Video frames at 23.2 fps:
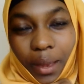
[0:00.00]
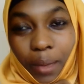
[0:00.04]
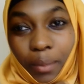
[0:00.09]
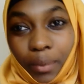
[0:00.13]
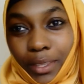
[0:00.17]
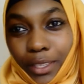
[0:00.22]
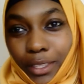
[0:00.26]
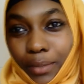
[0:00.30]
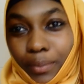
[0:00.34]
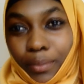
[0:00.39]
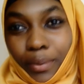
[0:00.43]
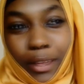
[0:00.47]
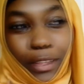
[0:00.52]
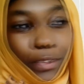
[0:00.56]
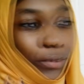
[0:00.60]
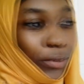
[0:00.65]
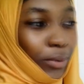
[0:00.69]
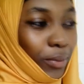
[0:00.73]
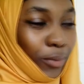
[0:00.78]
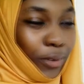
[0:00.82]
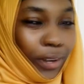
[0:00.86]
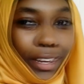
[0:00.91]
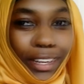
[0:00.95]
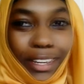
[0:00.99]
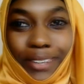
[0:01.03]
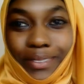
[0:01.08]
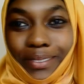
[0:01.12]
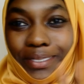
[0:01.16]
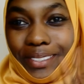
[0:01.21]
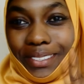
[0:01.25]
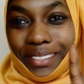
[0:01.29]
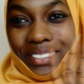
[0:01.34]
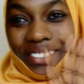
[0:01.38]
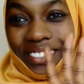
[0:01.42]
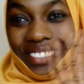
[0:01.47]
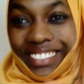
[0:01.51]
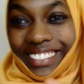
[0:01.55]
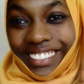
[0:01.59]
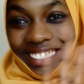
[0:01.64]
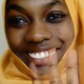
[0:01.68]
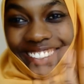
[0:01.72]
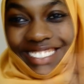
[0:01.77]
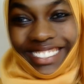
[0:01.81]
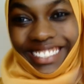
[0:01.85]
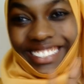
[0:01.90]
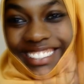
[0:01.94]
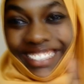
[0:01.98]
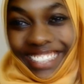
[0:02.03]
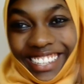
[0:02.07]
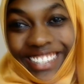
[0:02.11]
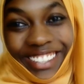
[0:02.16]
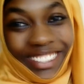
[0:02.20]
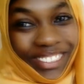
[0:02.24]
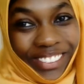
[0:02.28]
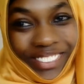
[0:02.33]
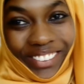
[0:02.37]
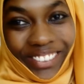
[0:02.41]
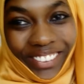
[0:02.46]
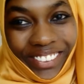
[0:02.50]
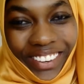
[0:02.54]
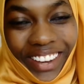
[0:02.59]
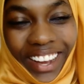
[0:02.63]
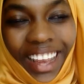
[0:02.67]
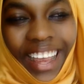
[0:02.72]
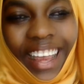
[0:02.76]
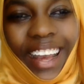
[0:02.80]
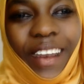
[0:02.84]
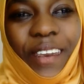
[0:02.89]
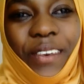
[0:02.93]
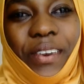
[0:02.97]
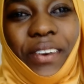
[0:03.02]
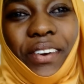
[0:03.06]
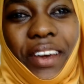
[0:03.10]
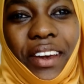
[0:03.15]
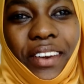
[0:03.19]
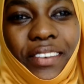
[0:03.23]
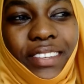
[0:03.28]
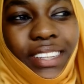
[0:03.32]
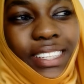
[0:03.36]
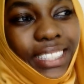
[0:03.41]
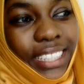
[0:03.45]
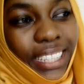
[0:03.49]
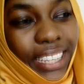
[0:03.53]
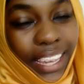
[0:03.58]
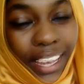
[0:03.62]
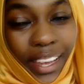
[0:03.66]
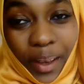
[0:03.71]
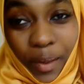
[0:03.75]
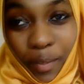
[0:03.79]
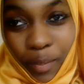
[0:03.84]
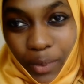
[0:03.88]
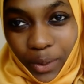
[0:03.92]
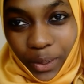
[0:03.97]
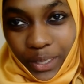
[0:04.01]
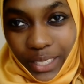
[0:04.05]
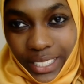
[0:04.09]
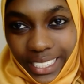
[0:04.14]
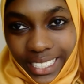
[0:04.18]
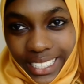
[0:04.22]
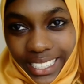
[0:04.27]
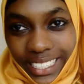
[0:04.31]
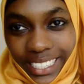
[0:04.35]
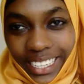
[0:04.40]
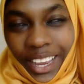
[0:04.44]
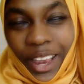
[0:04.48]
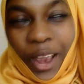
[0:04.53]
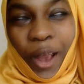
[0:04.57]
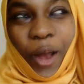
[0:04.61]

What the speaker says: I'm in the bathroom right now, so just ignore. We arrived at the airport